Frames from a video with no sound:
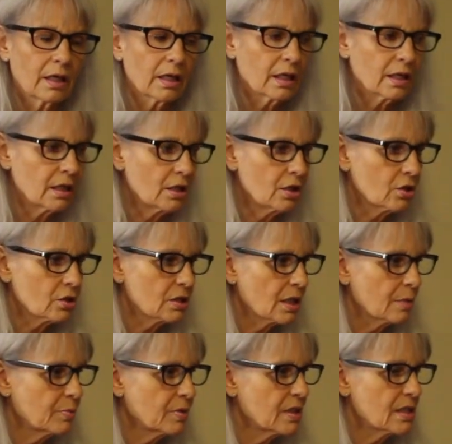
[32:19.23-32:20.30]
And he looked
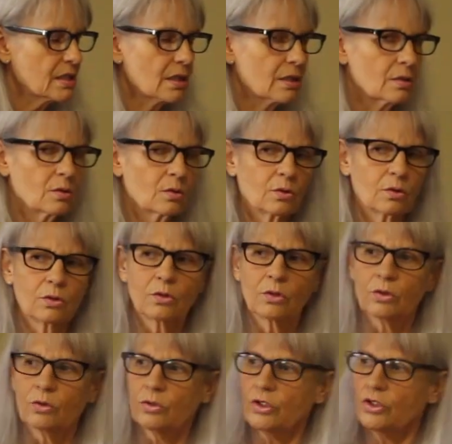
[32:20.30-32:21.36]
up and he said,
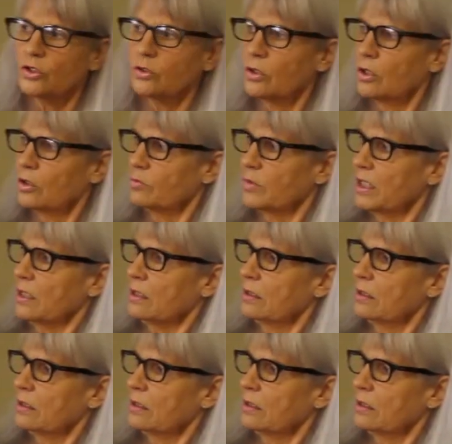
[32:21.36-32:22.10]
who did you call me?